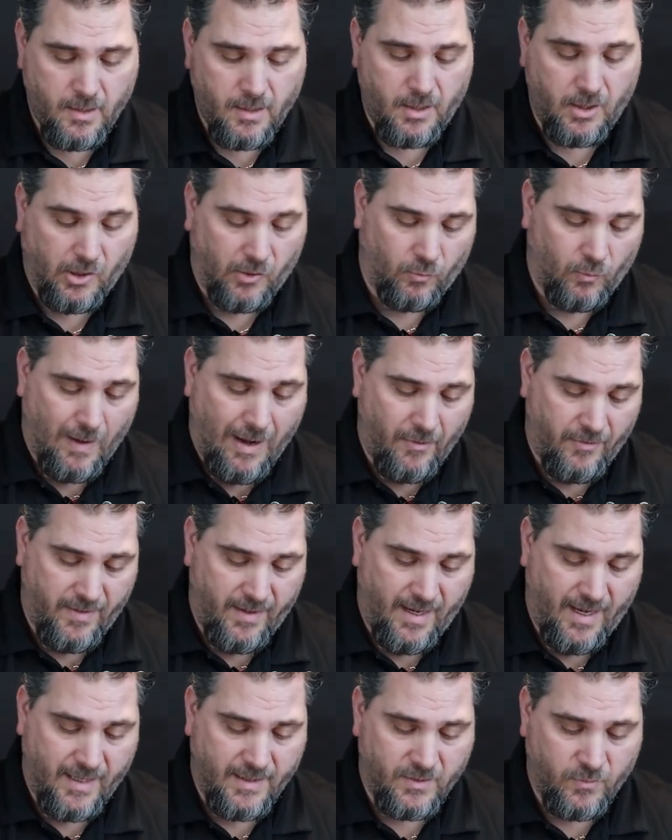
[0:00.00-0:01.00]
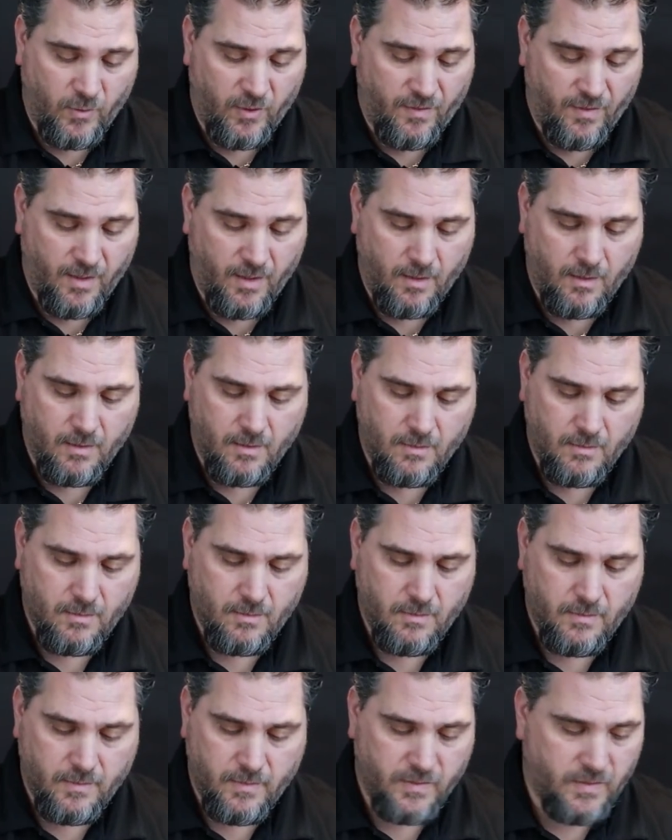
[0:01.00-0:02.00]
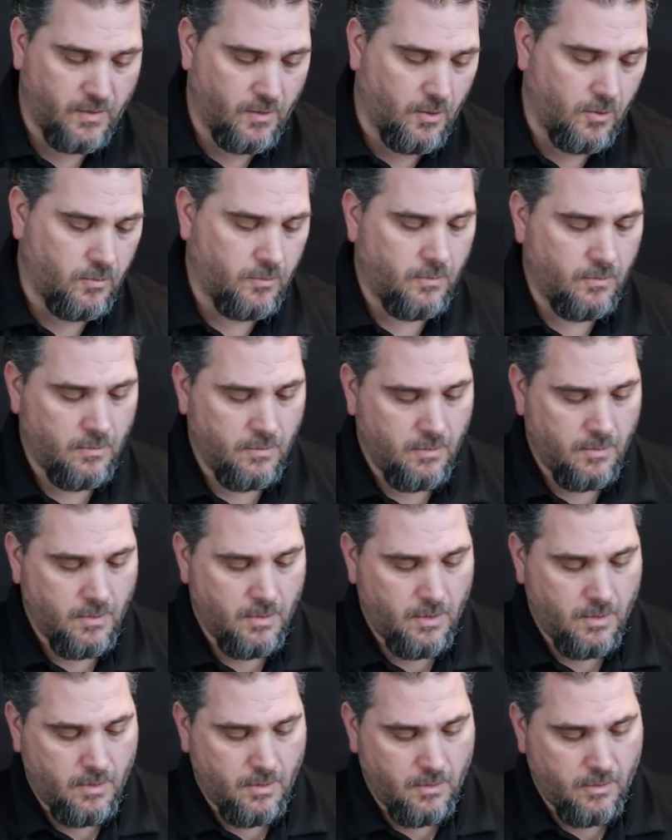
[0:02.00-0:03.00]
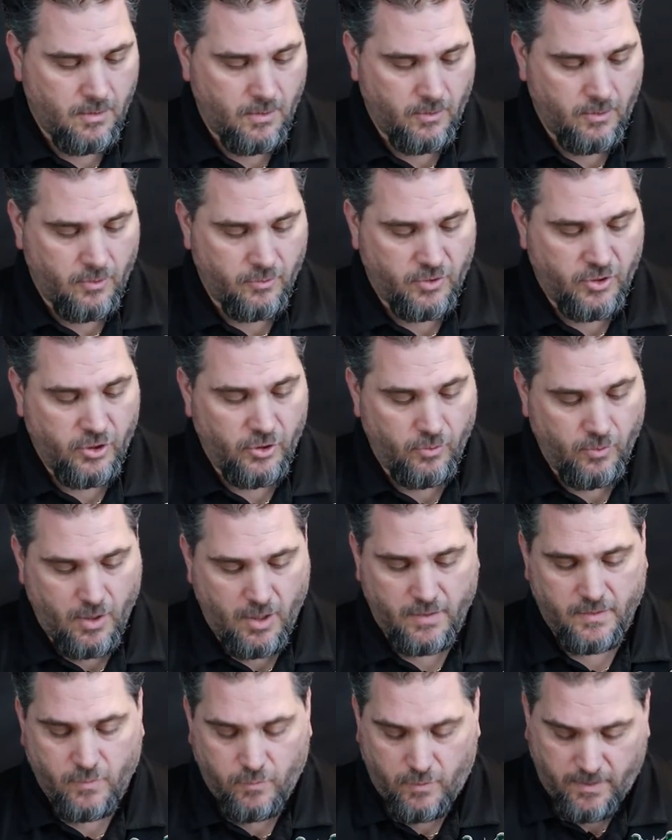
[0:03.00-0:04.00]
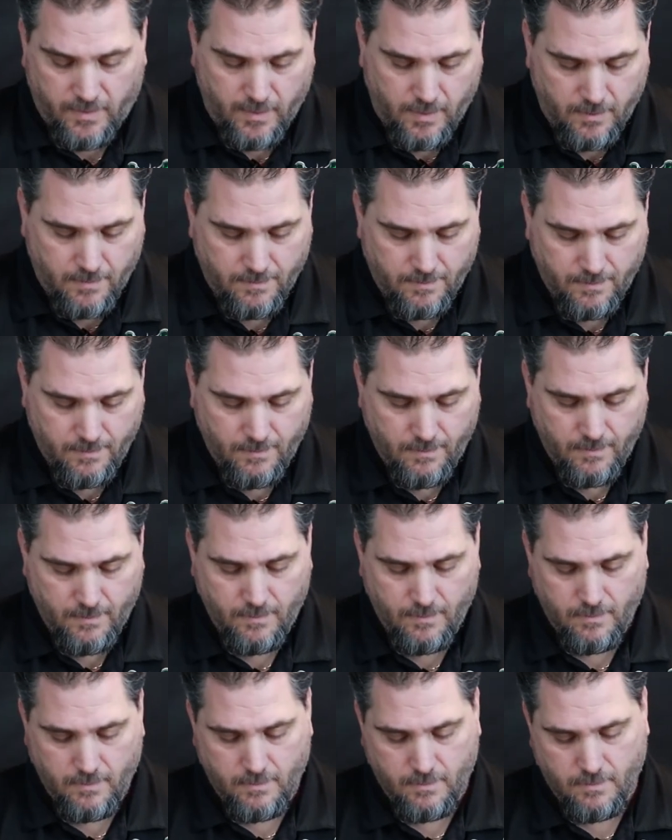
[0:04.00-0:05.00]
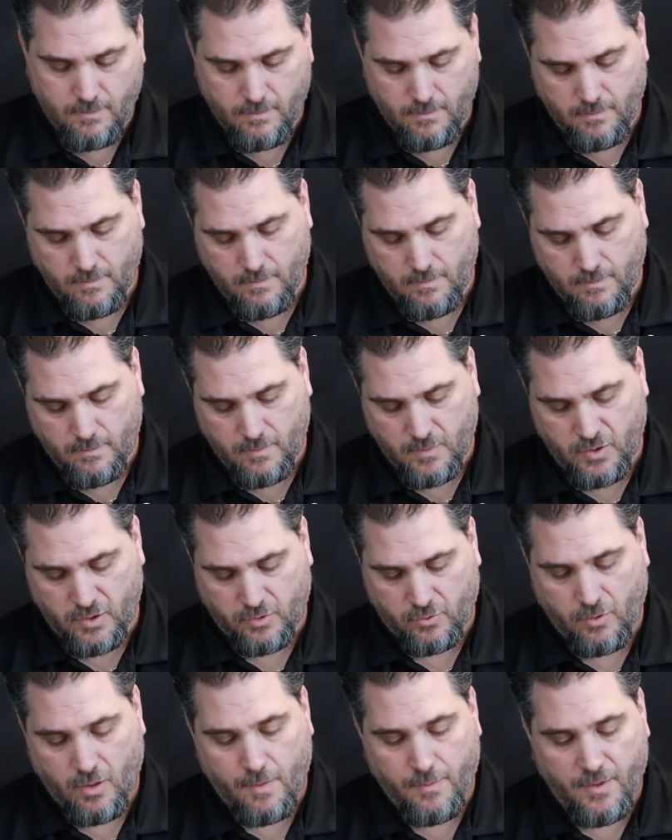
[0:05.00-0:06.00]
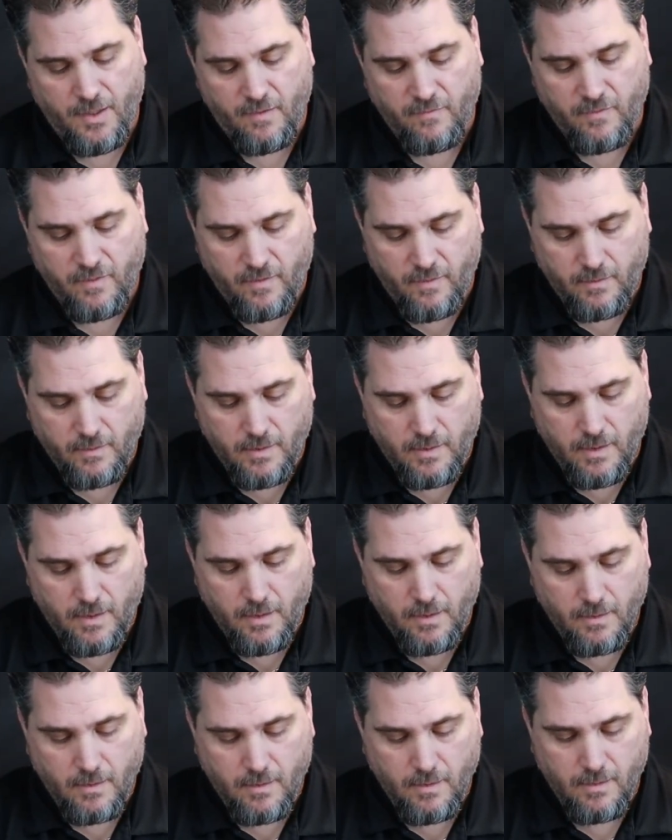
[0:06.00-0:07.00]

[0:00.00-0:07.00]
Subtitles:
You can round the heads with it. So don't go too nuts with it. Just dropping everything today.